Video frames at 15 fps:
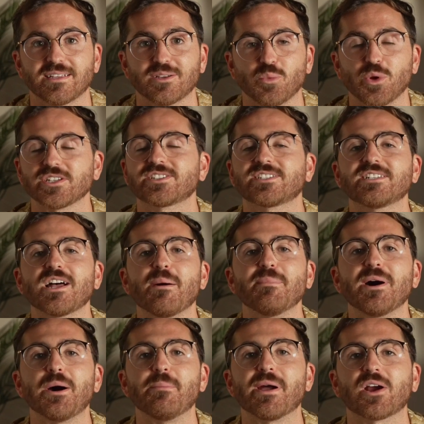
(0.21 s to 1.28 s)
Will
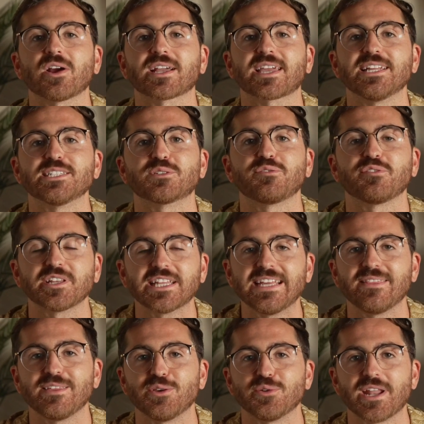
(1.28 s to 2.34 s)
some Americans
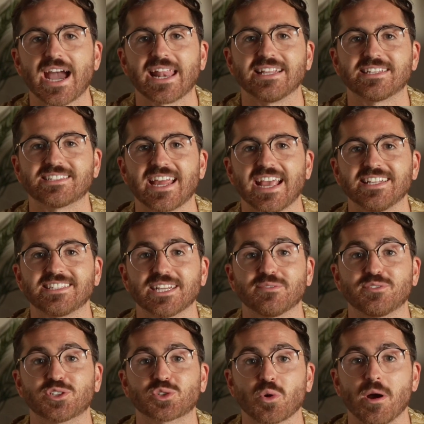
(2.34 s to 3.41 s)
flee the United States
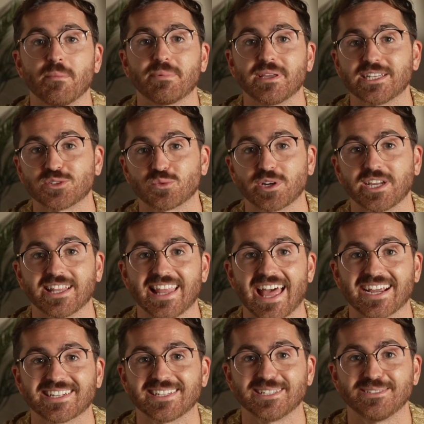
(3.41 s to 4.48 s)
if Trump is
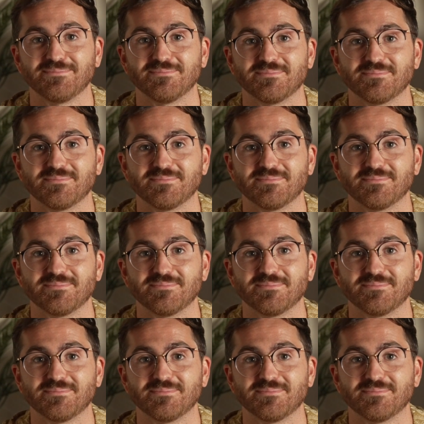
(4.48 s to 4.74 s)
re-elected?